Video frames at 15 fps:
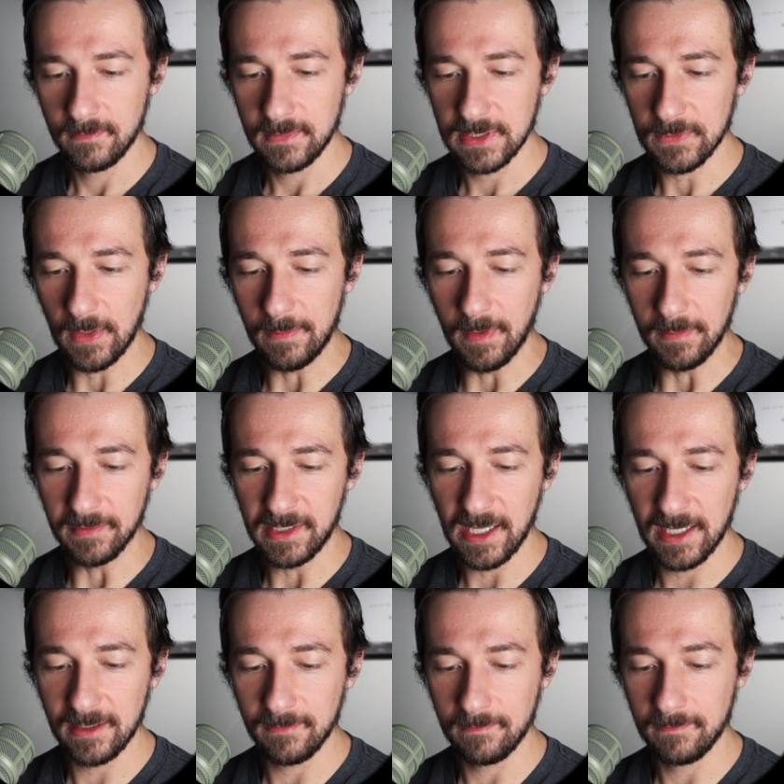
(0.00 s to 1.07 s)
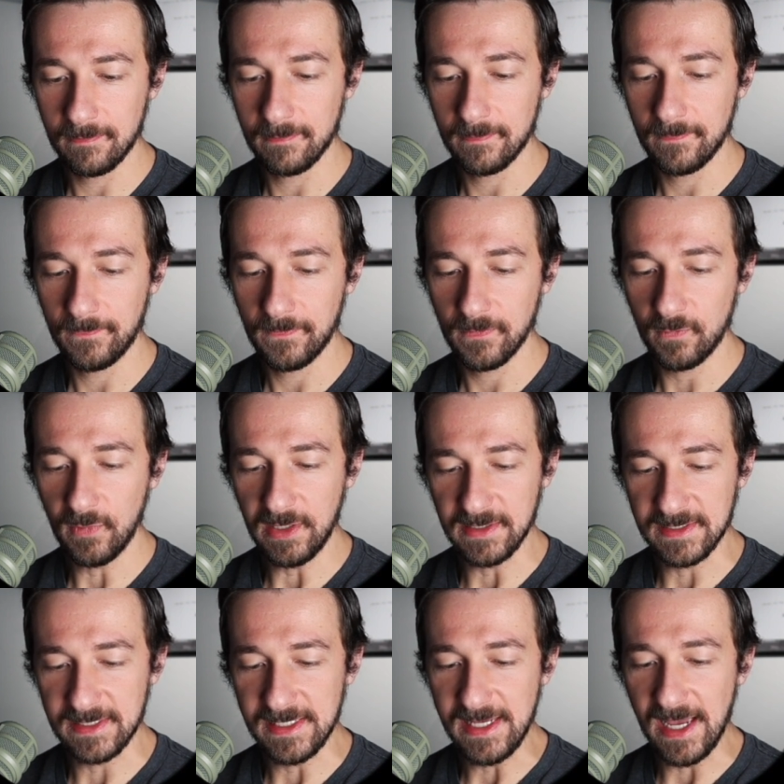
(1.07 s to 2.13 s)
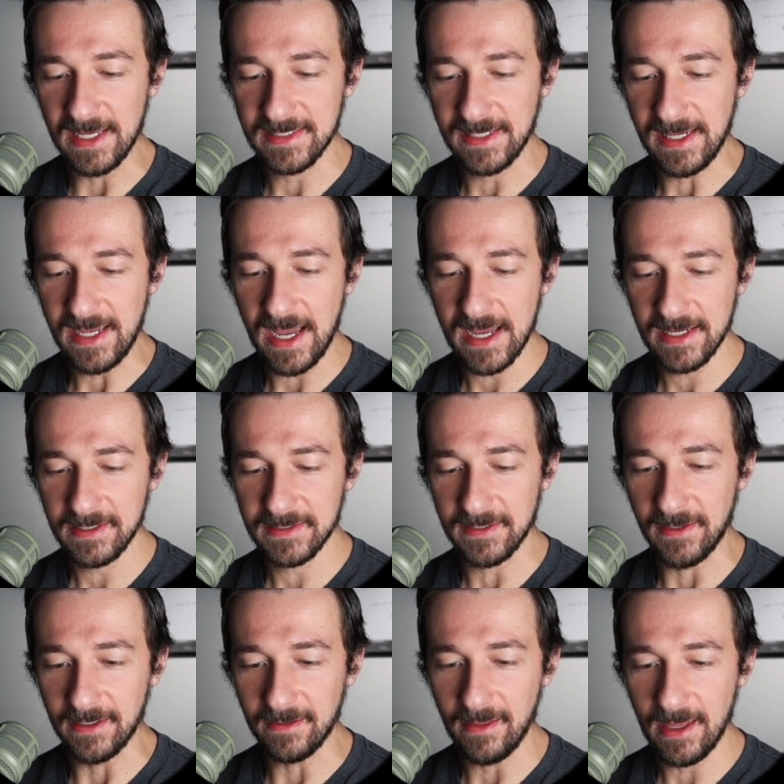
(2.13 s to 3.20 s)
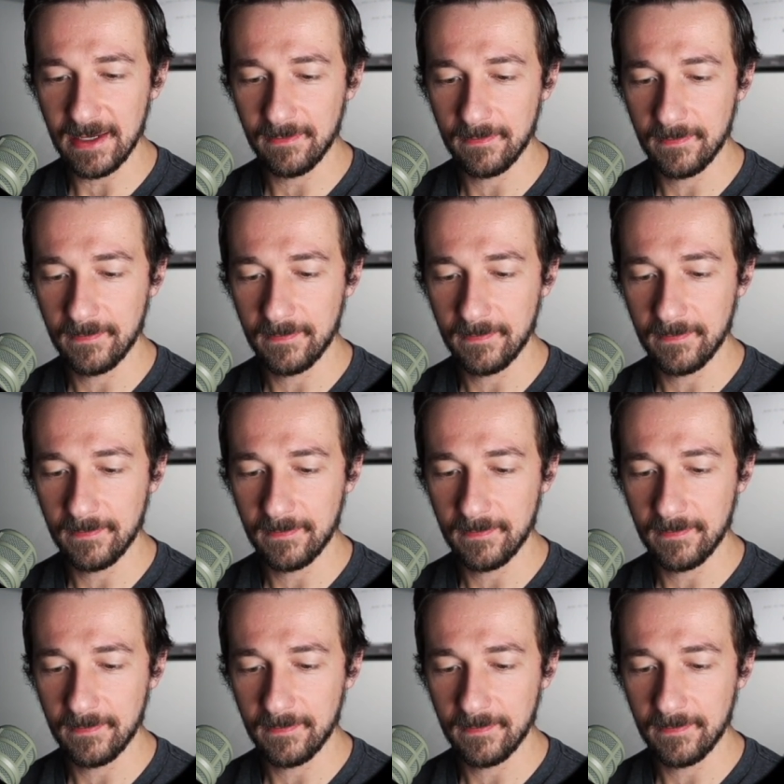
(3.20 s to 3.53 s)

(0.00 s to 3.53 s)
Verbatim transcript: swipe up again, we can see SAI, select that,